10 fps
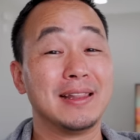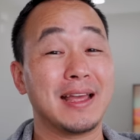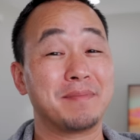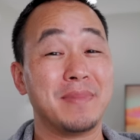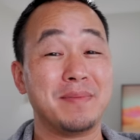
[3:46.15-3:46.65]

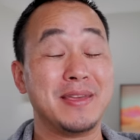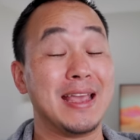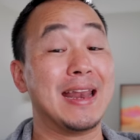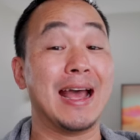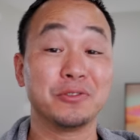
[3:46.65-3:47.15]
like
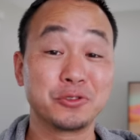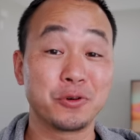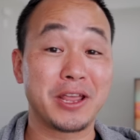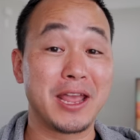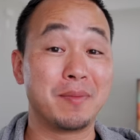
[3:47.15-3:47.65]
maybe an
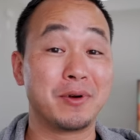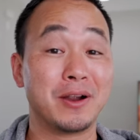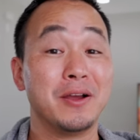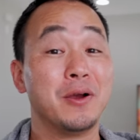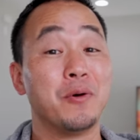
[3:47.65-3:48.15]
outdoor
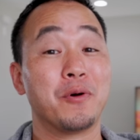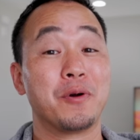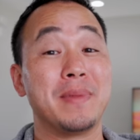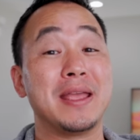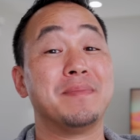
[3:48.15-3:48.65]
camera
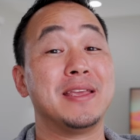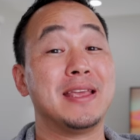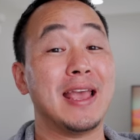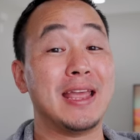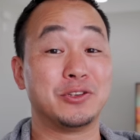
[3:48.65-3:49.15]
or
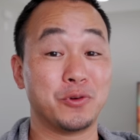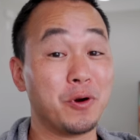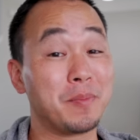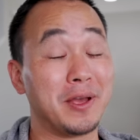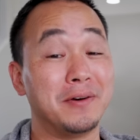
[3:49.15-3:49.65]
maybe a
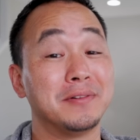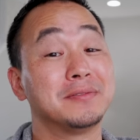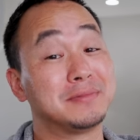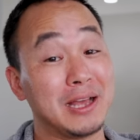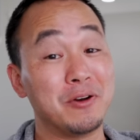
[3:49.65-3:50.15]
doorbell.
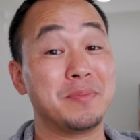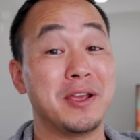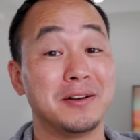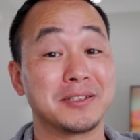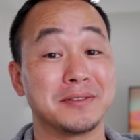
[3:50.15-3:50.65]
That would
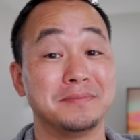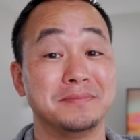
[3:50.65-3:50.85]
be awesome.